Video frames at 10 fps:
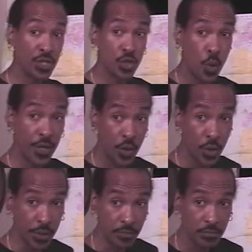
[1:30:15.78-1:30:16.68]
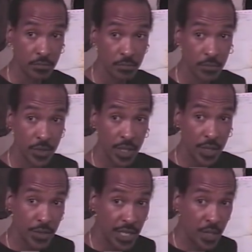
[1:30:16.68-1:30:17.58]
is going on.
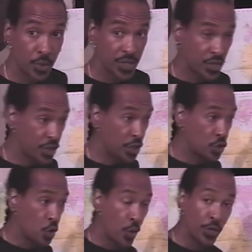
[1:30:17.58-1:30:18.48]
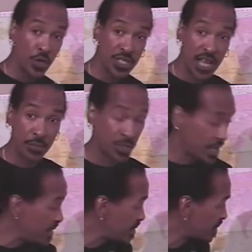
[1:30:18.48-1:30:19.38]
The Inquisition is going on
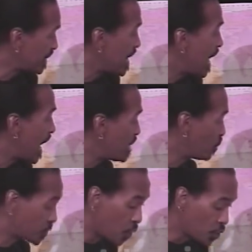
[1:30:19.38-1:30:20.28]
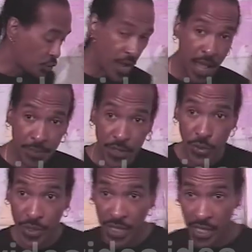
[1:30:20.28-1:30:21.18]
simultaneously. And what's also happening during the